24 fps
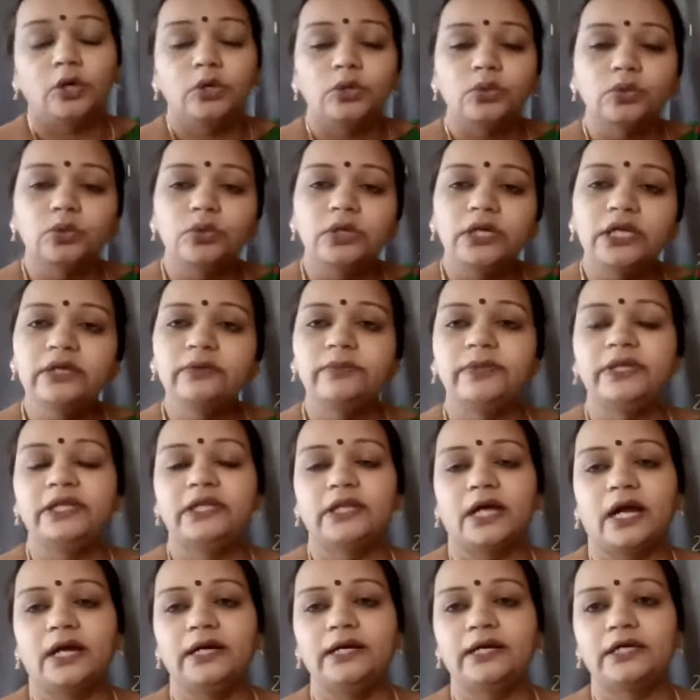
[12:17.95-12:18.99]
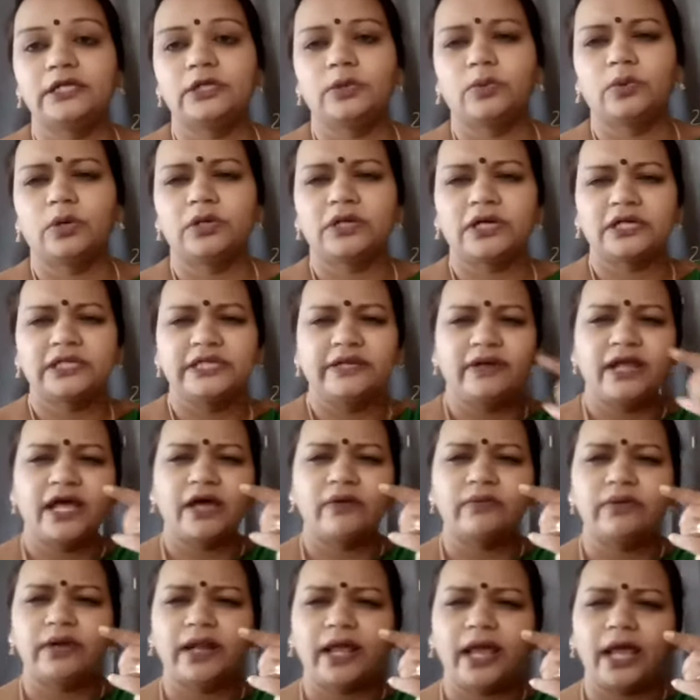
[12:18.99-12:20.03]
To live under the water, they will
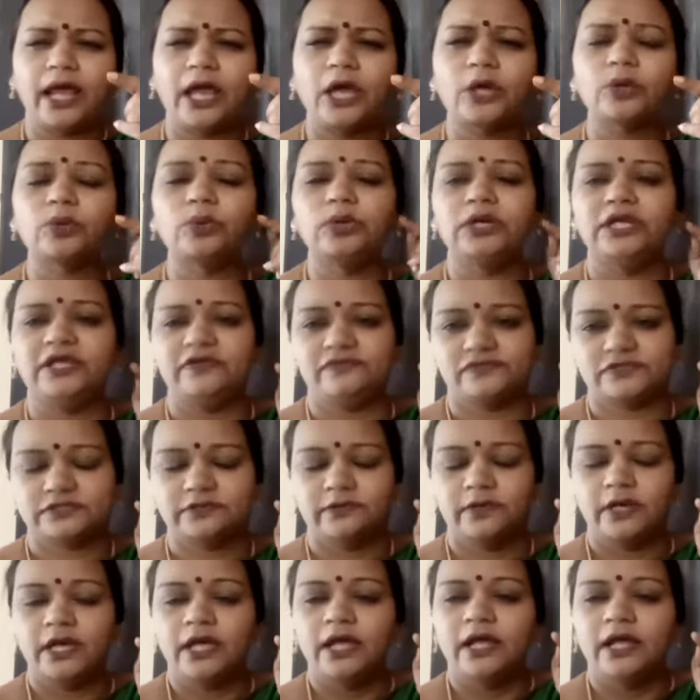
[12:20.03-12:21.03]
have narrow leaves